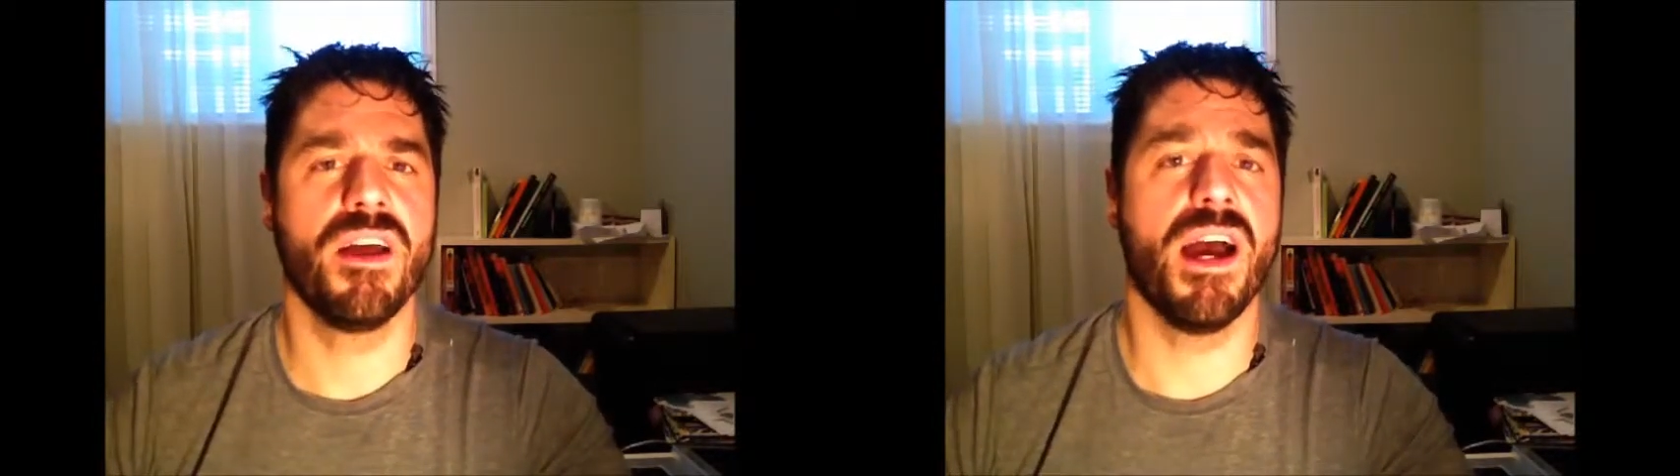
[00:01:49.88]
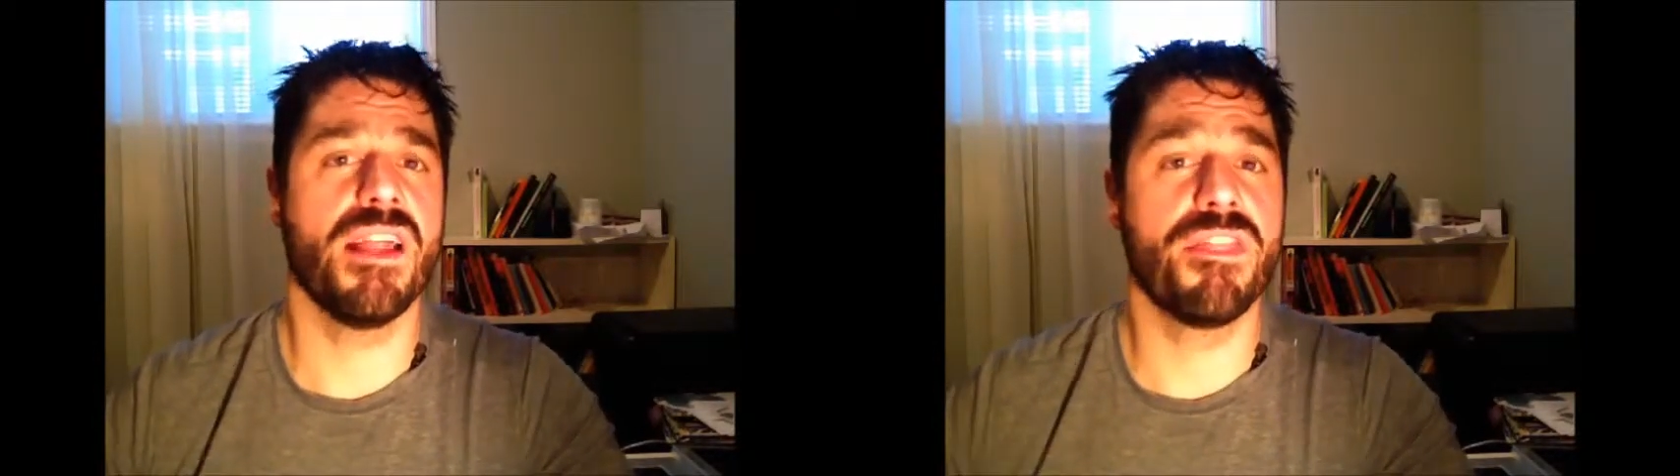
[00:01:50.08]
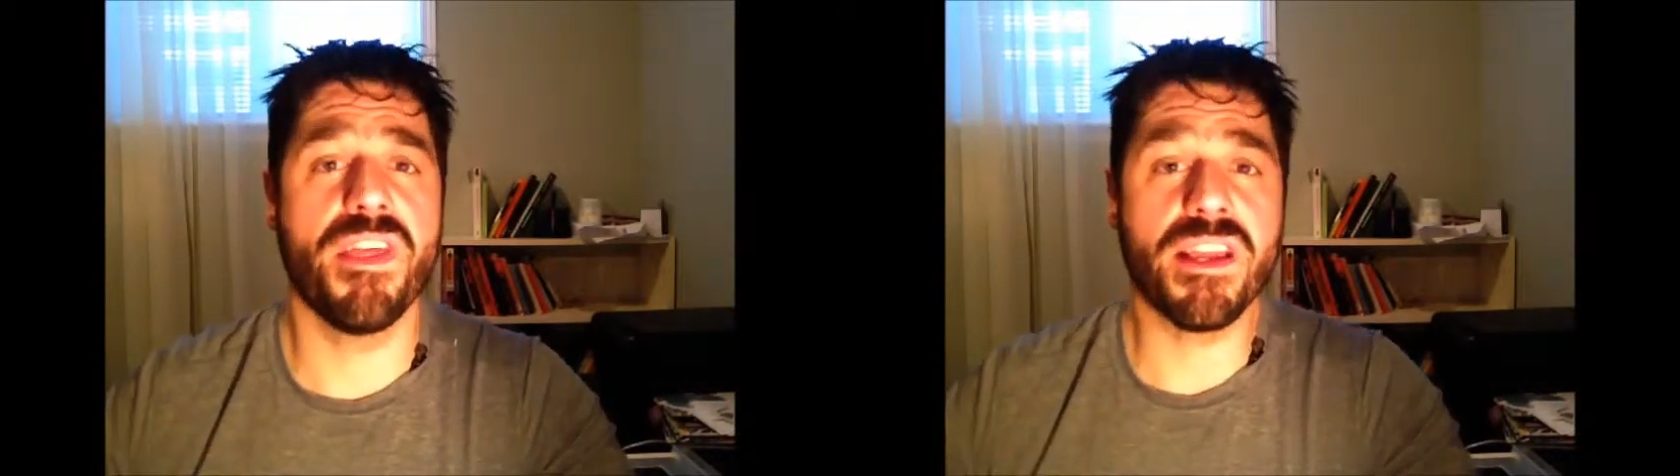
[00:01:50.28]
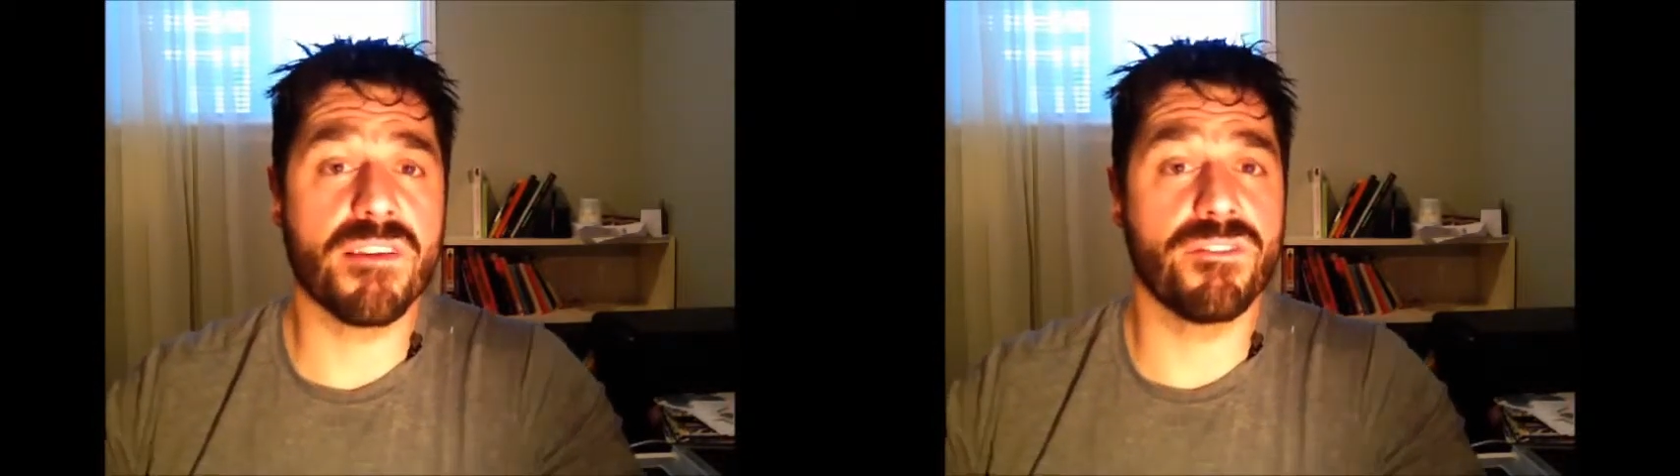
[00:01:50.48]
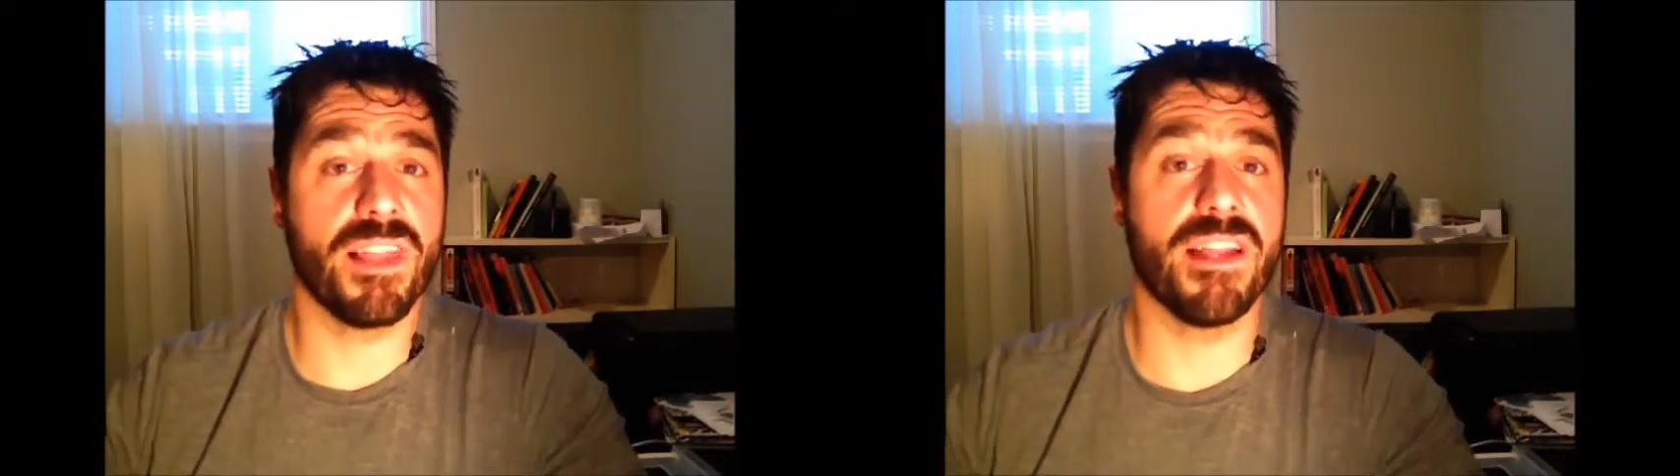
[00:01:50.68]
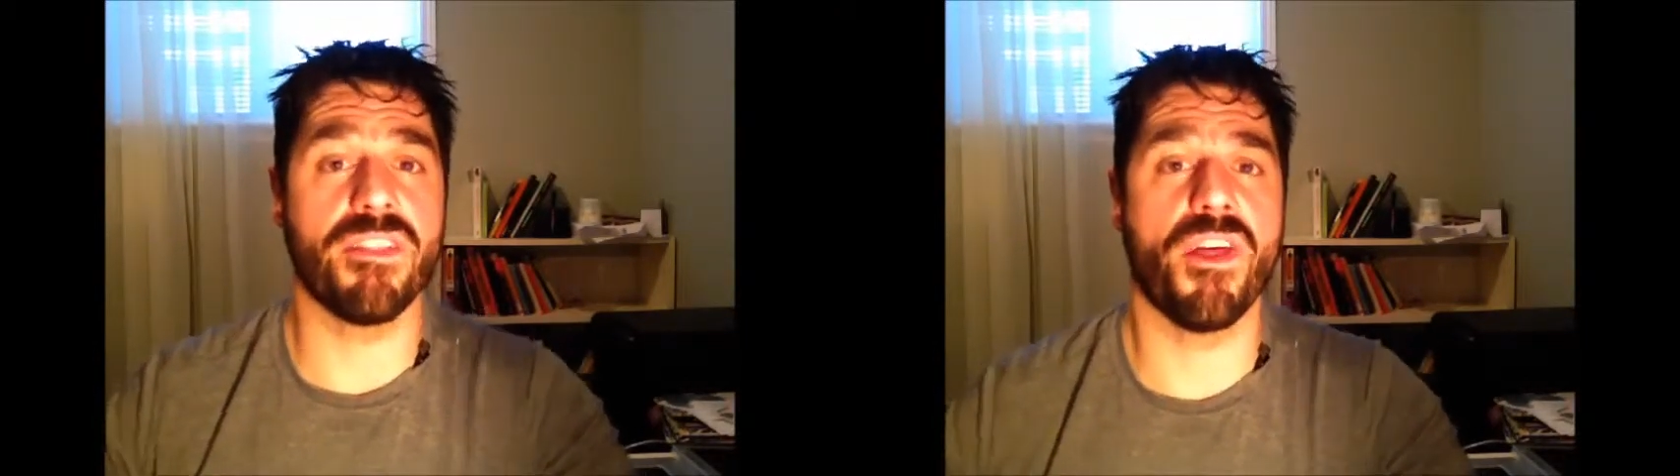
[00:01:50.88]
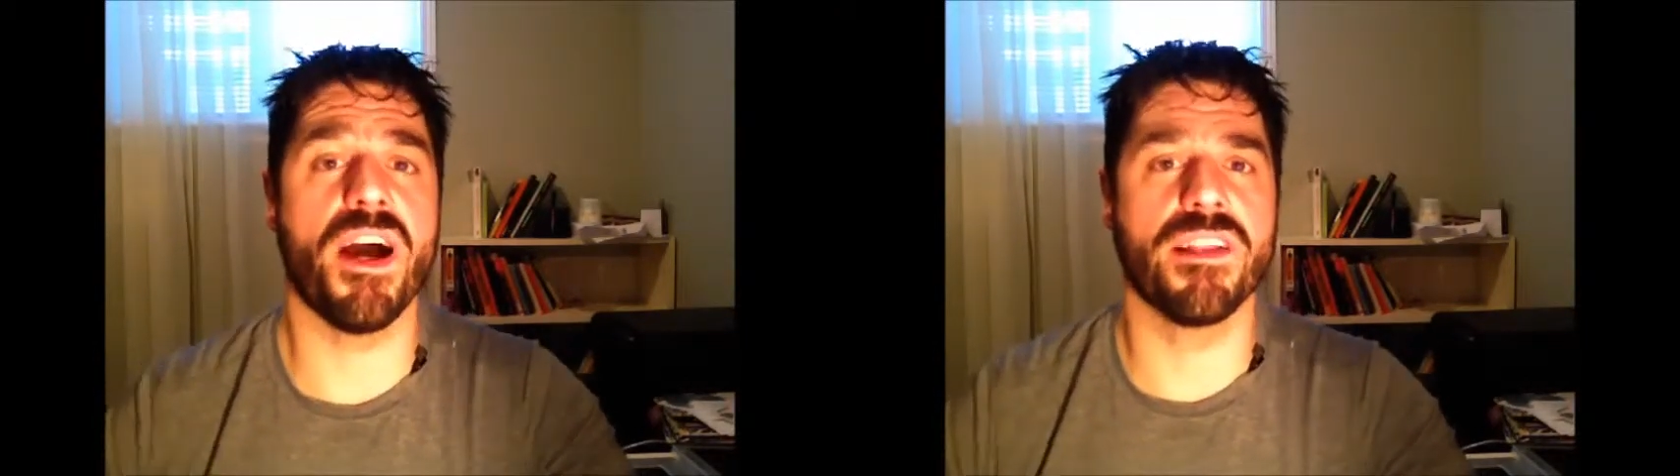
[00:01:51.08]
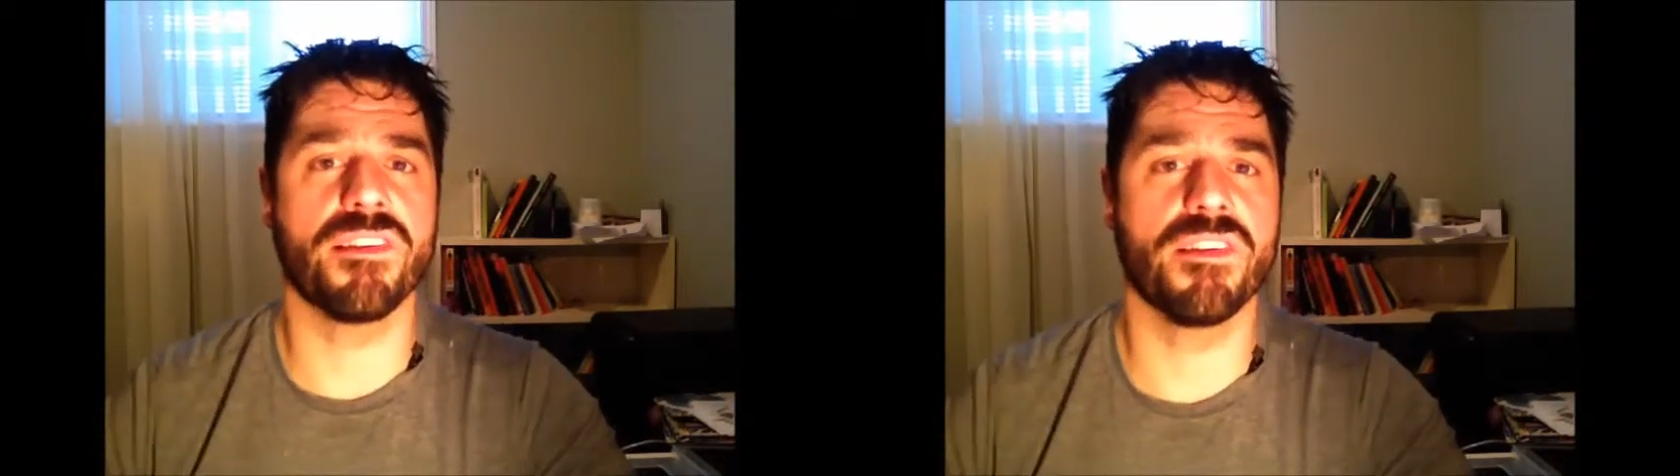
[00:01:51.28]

and think of light thoughts.